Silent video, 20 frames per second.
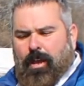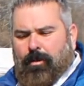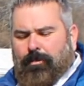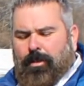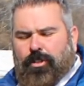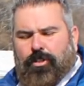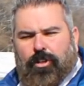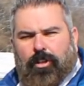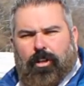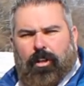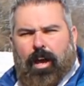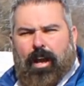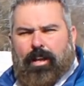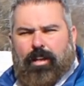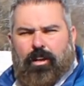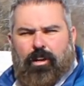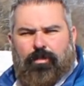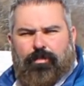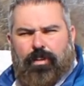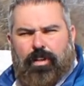Be sure to
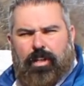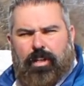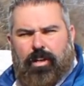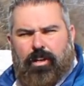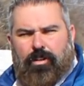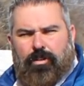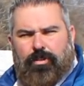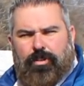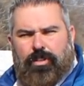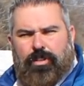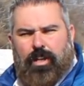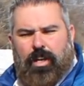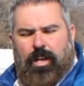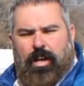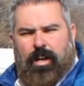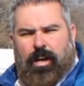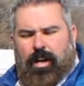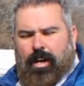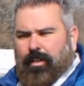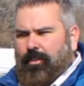like our videos.
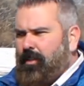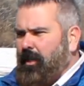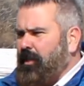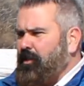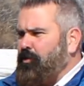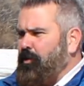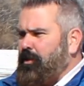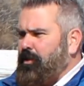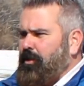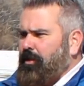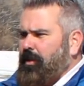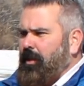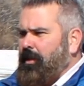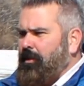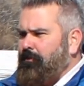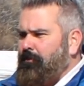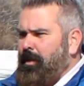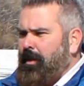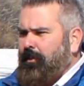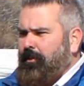Uh, tell us what you think
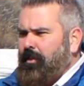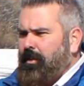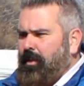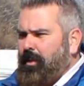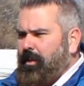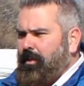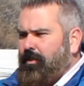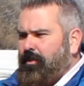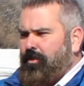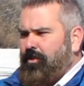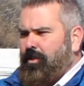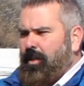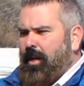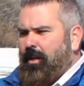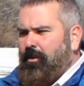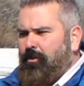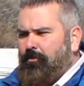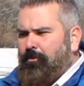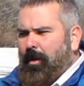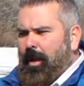about the, uh, the
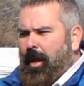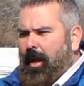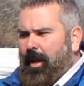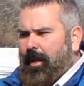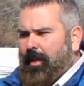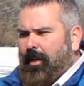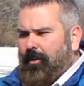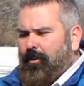Shadow Black.